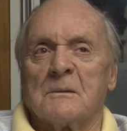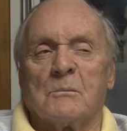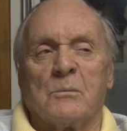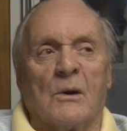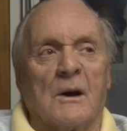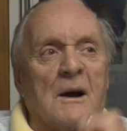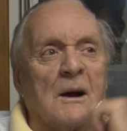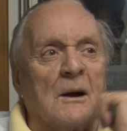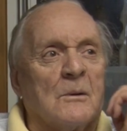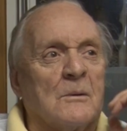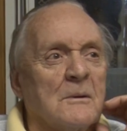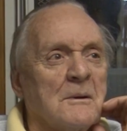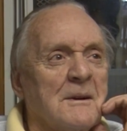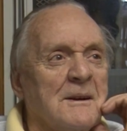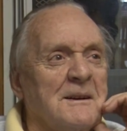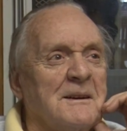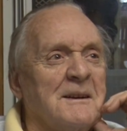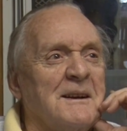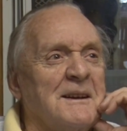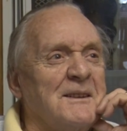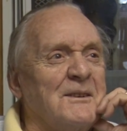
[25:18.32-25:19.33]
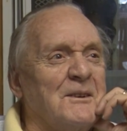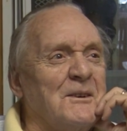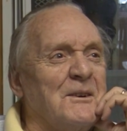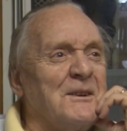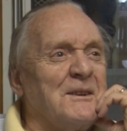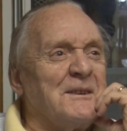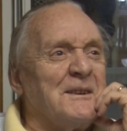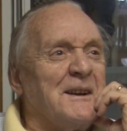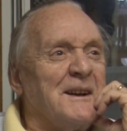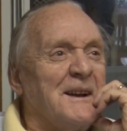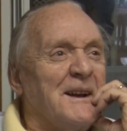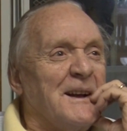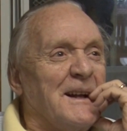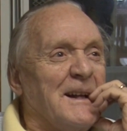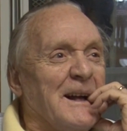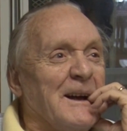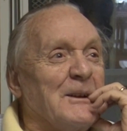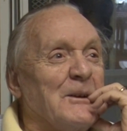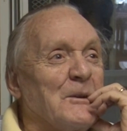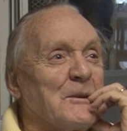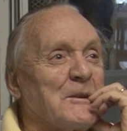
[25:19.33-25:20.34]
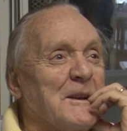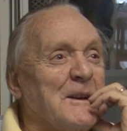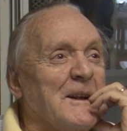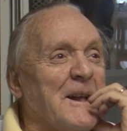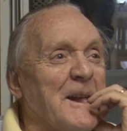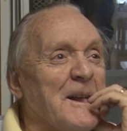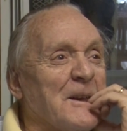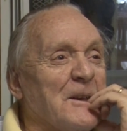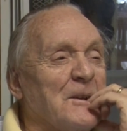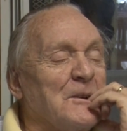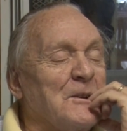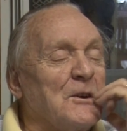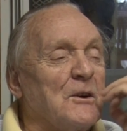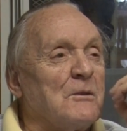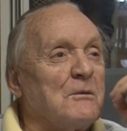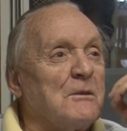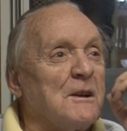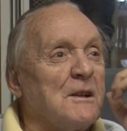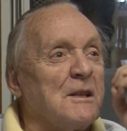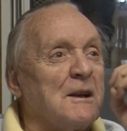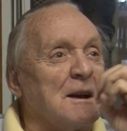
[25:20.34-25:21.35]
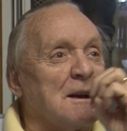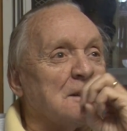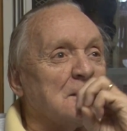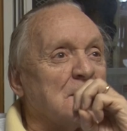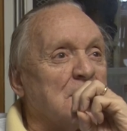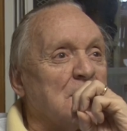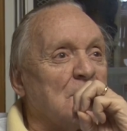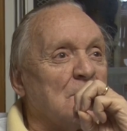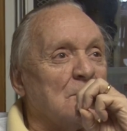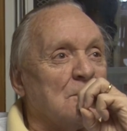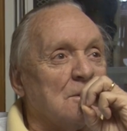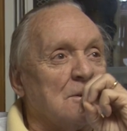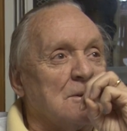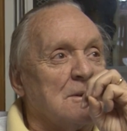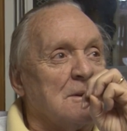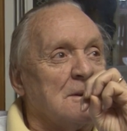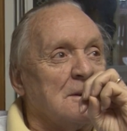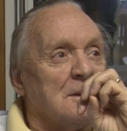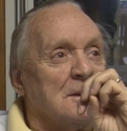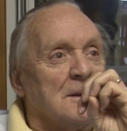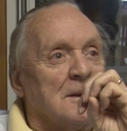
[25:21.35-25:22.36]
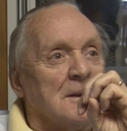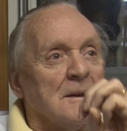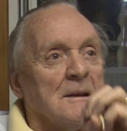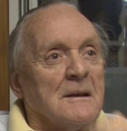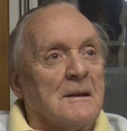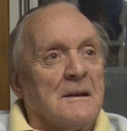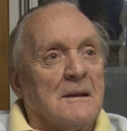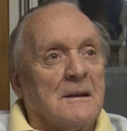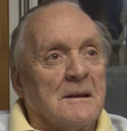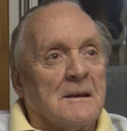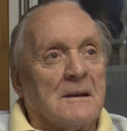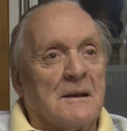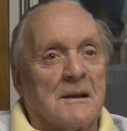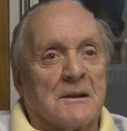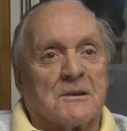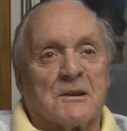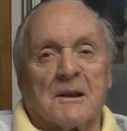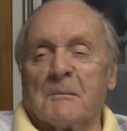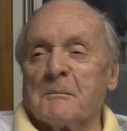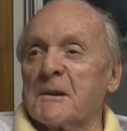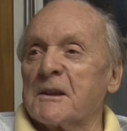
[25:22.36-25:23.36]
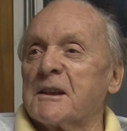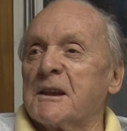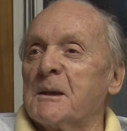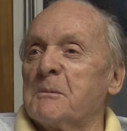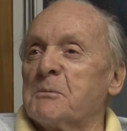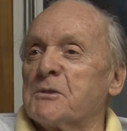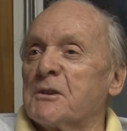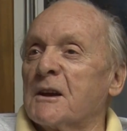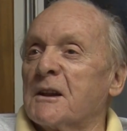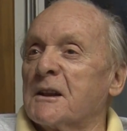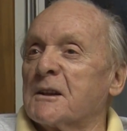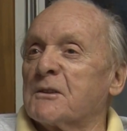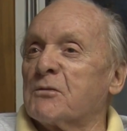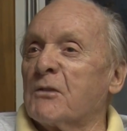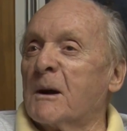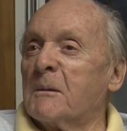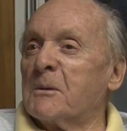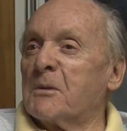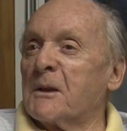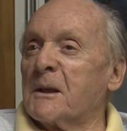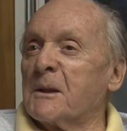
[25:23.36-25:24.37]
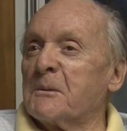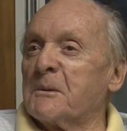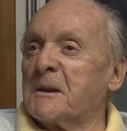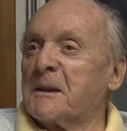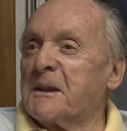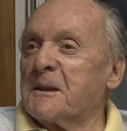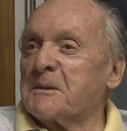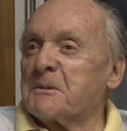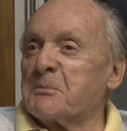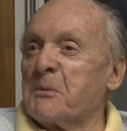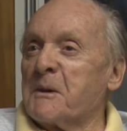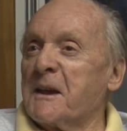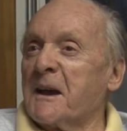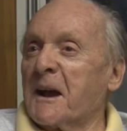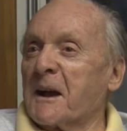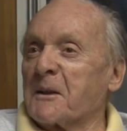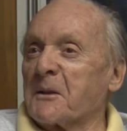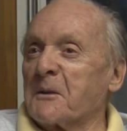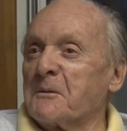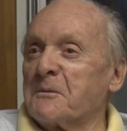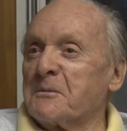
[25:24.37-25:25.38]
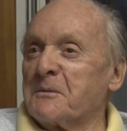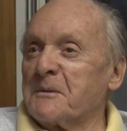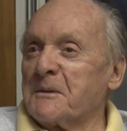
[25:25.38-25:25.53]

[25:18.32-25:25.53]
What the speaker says: Wow. I don't think, you don't realize it, It's something that keeps you out of trouble anyway. It keeps me active,